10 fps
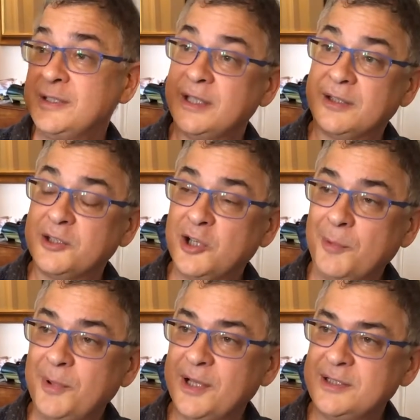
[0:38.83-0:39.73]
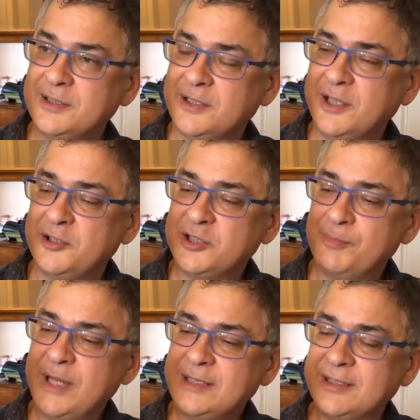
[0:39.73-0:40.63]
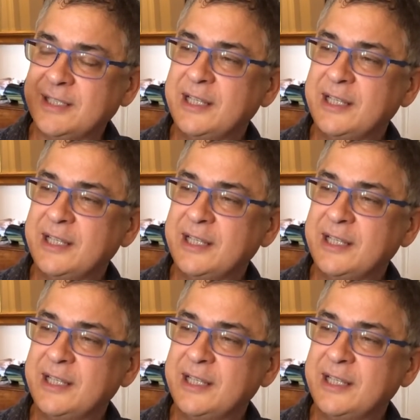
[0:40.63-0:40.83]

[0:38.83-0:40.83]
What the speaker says: take the top lines, and then there's a bass line,